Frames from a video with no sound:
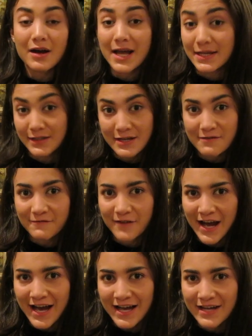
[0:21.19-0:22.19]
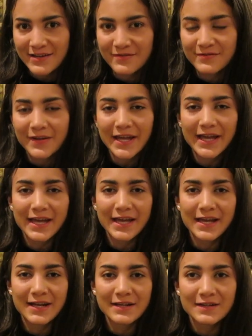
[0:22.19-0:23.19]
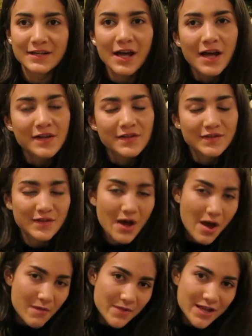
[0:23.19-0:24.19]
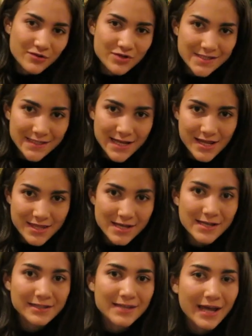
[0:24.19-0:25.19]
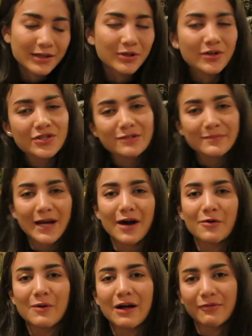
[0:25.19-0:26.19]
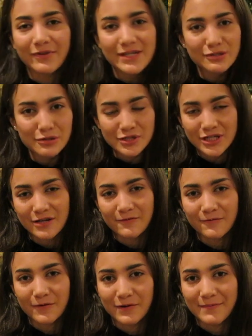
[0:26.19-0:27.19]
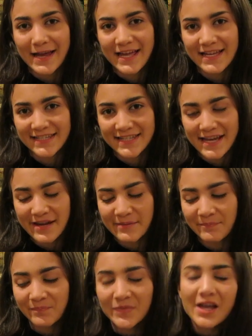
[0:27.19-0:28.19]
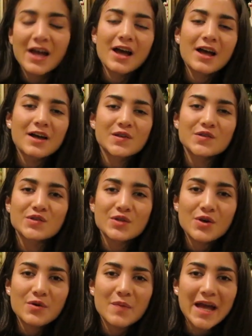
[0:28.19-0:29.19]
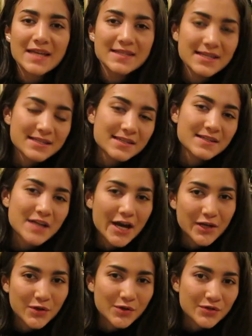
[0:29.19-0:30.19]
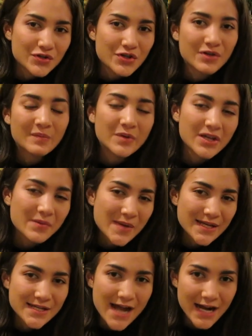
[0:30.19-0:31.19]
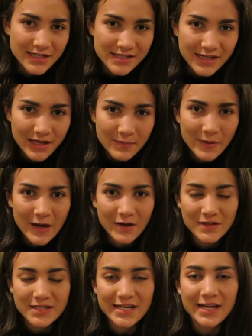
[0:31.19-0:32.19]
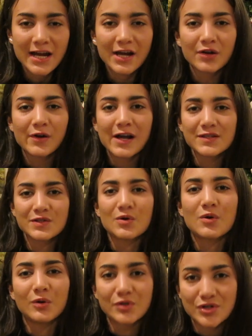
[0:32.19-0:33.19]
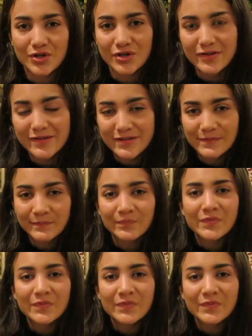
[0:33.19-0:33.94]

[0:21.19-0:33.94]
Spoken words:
Essay 5 and some interesting things I learned about while researching for my essay. So my essay is entitled The Boogeyman Tactic, Parenting Across Cultures.